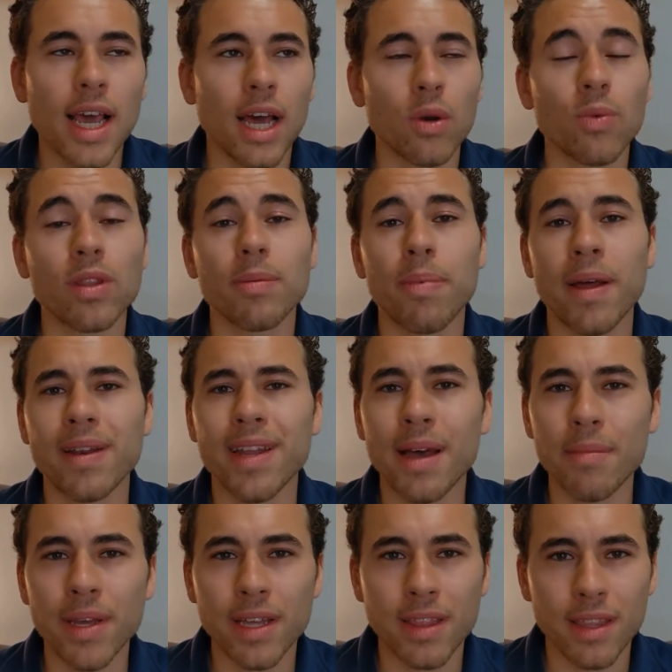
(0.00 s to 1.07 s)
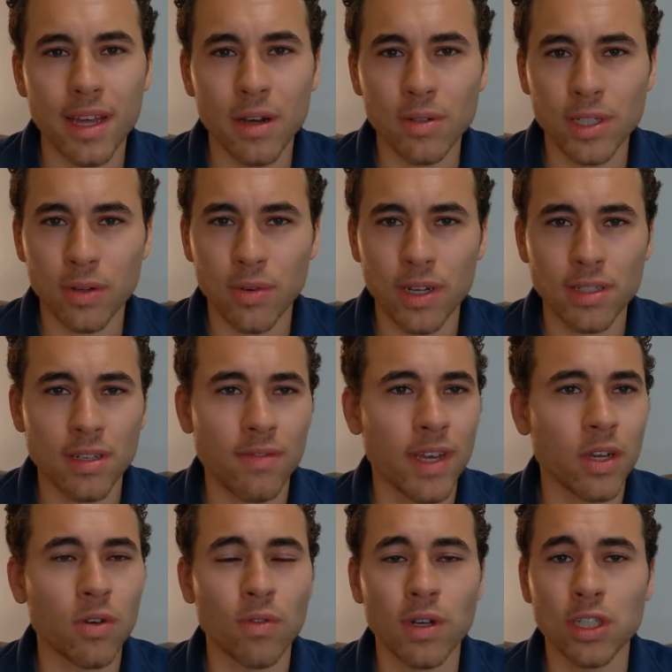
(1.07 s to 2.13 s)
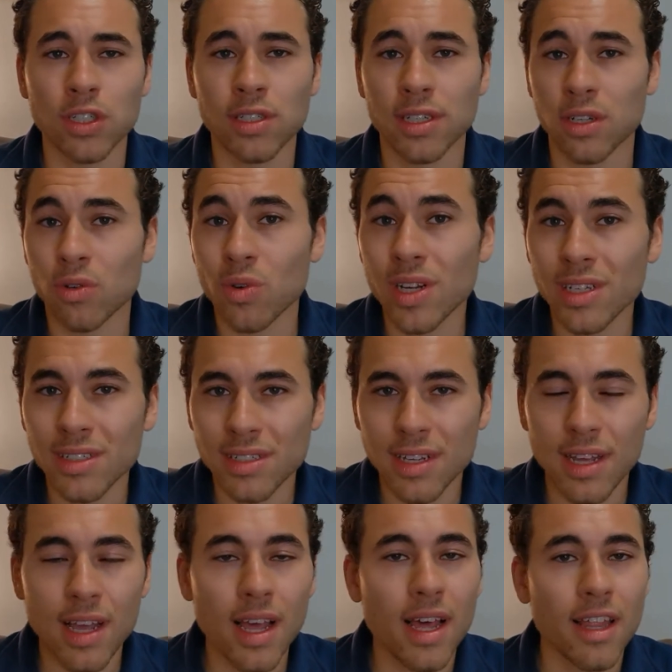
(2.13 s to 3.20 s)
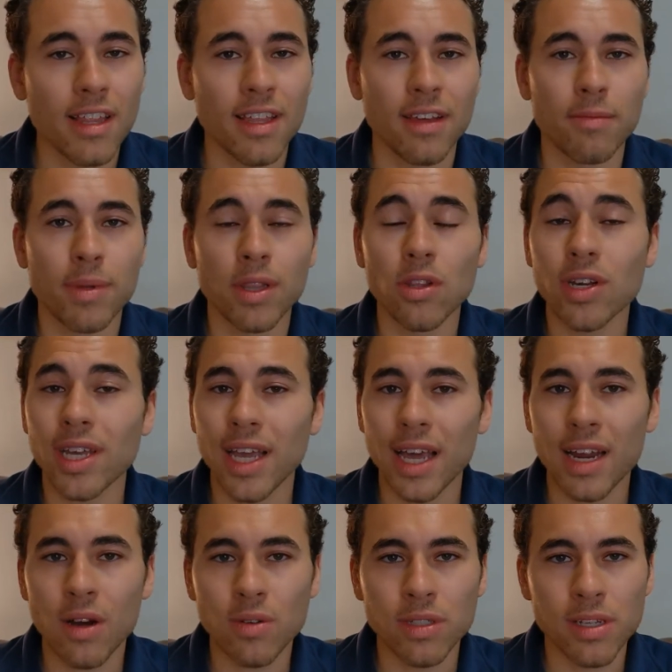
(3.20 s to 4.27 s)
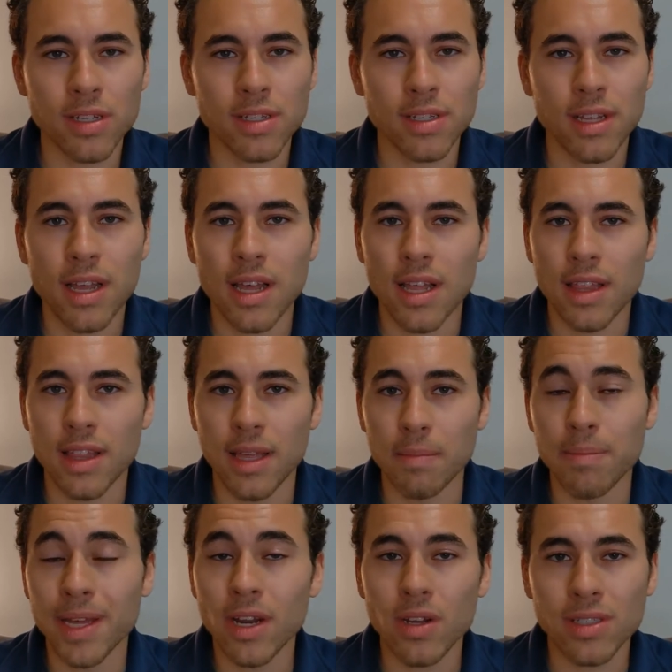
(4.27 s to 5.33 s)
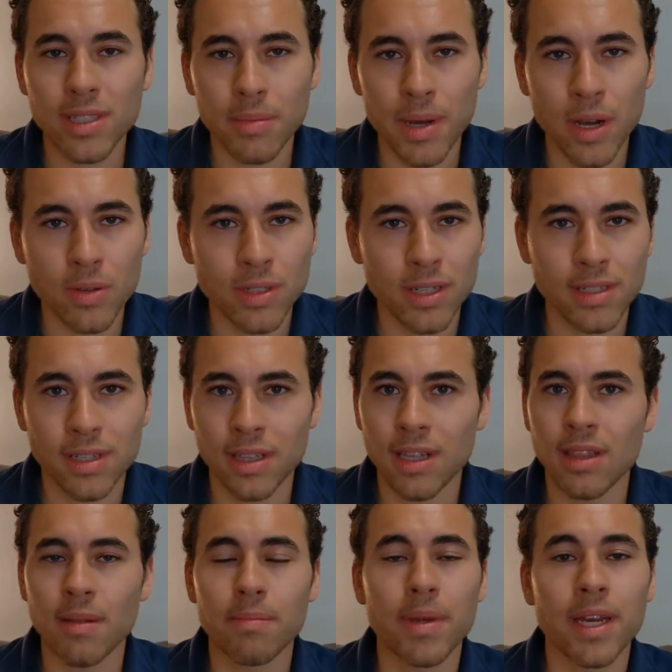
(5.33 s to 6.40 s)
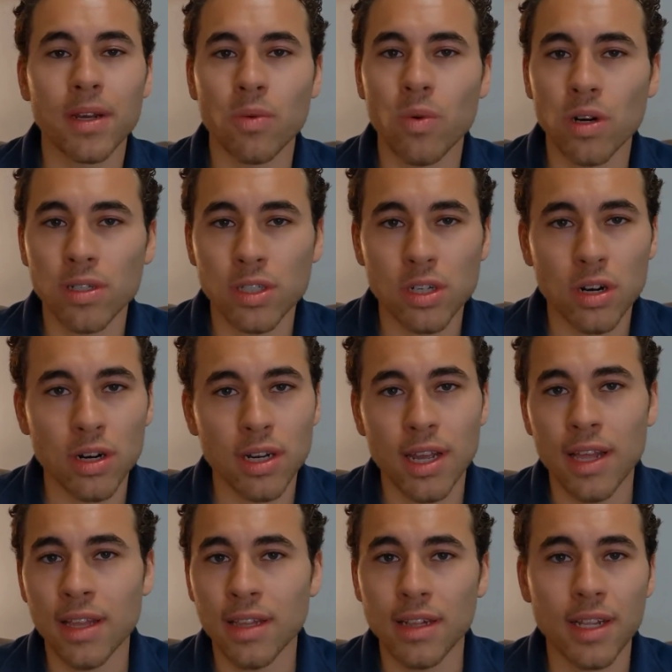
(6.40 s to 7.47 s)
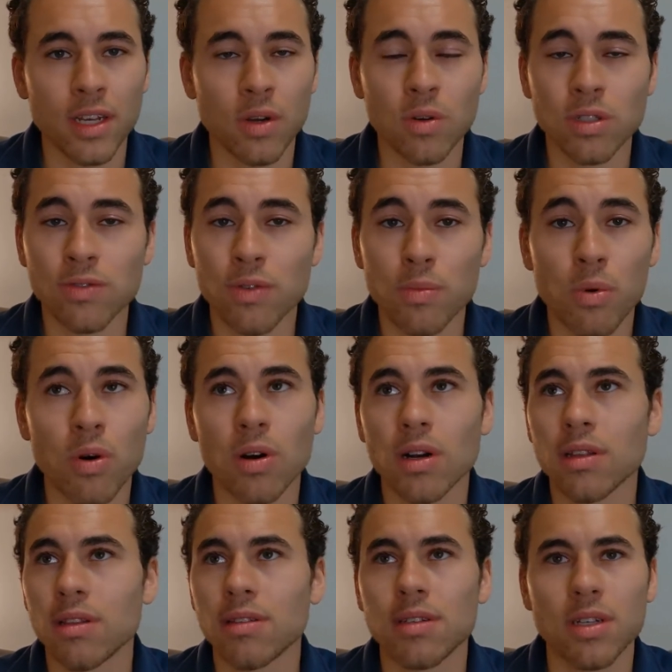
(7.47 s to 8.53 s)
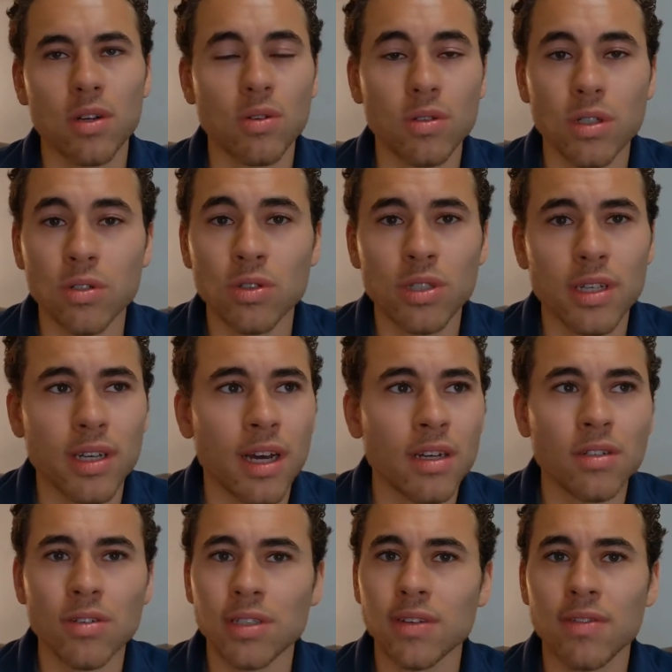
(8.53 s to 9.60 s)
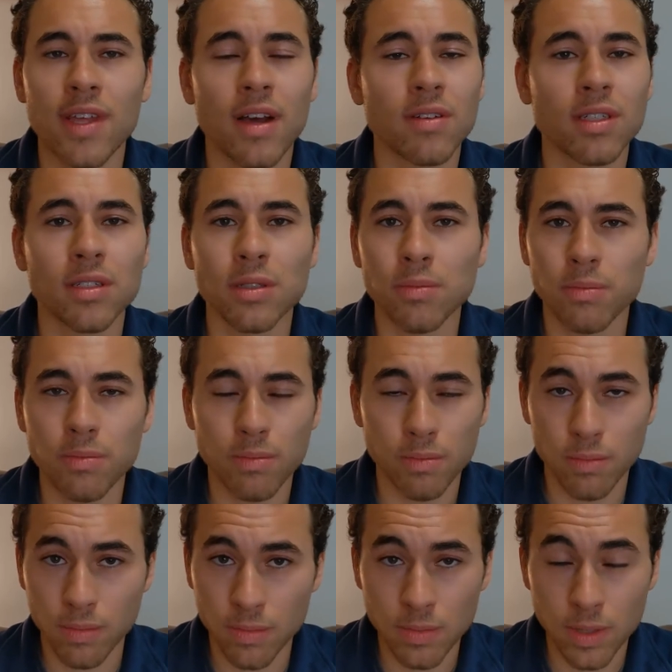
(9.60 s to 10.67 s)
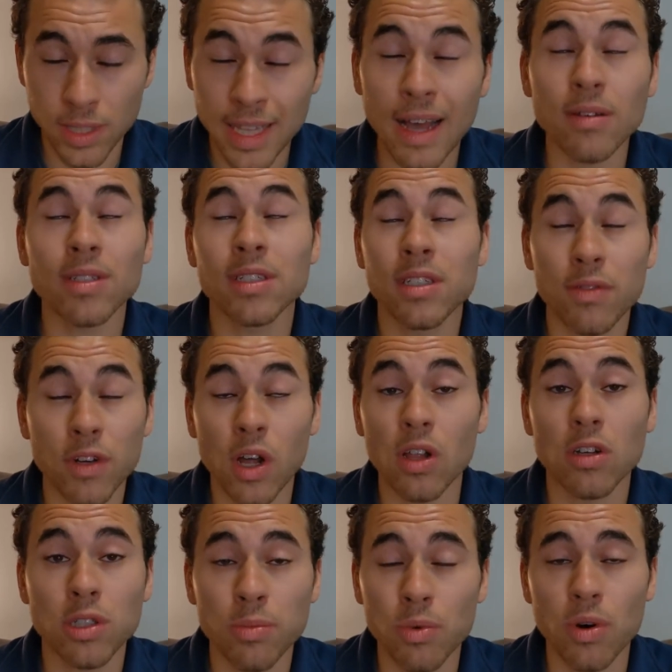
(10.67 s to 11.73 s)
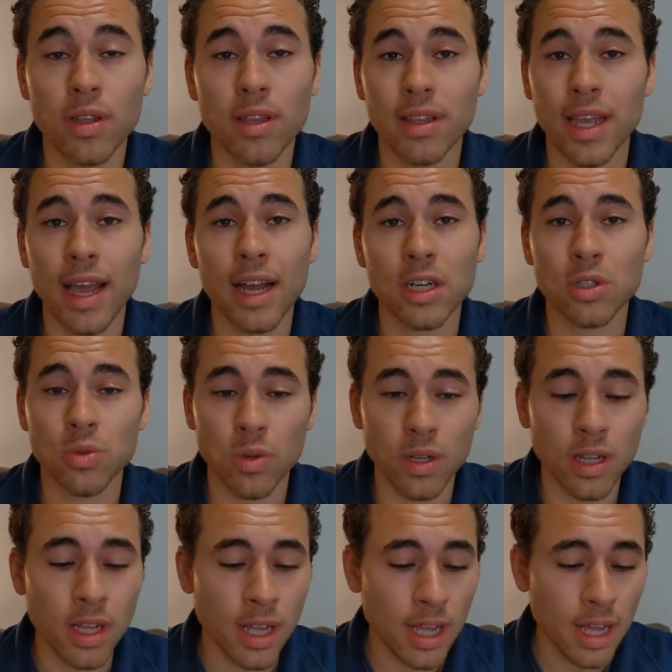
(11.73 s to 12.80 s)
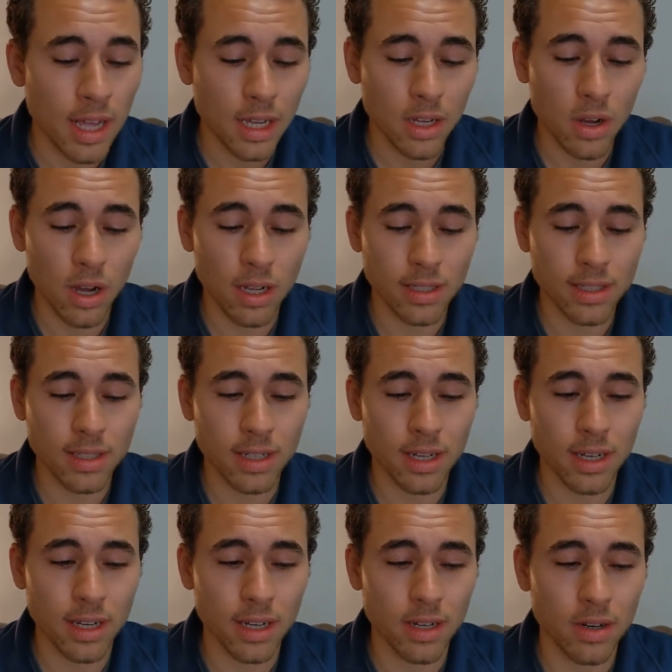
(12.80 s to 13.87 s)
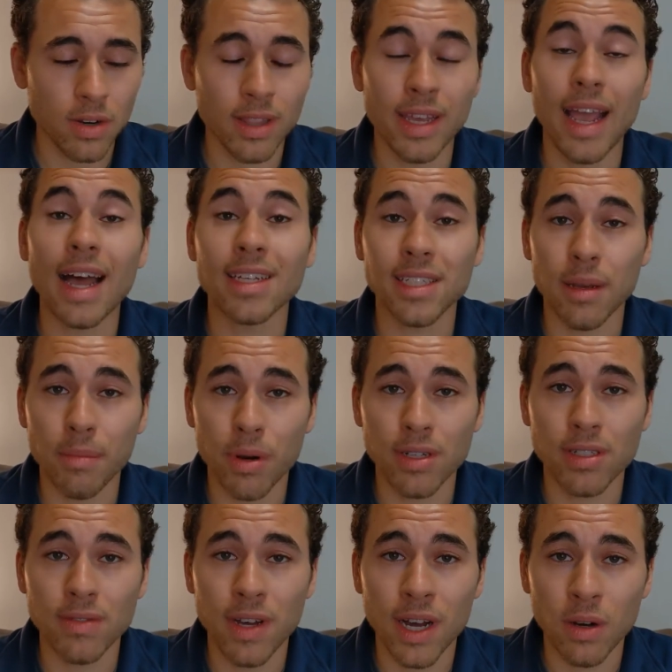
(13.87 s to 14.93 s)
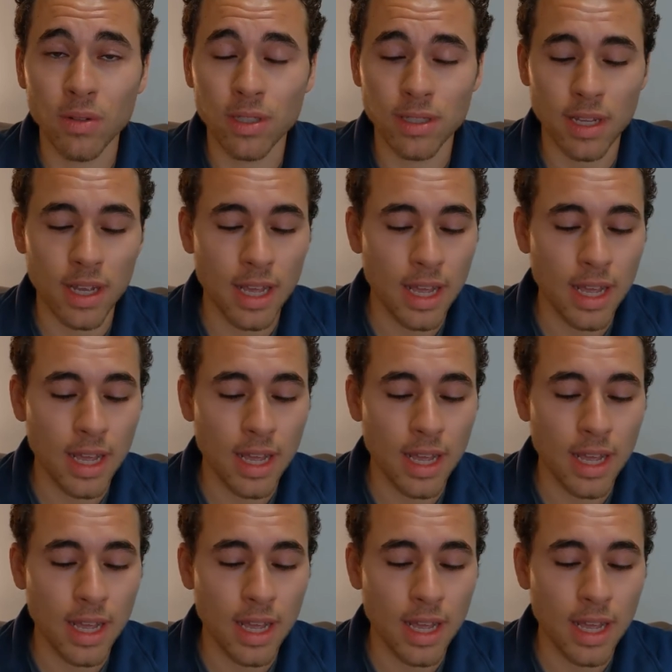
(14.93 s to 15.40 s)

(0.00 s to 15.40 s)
And with the pandemic, the housing rates in Vancouver just increased. They've been looking at houses. They bid on some houses, and then the bidding wars start, and it goes for more, usually hundreds of thousands of dollars more than the actual cost or the asking price of a house.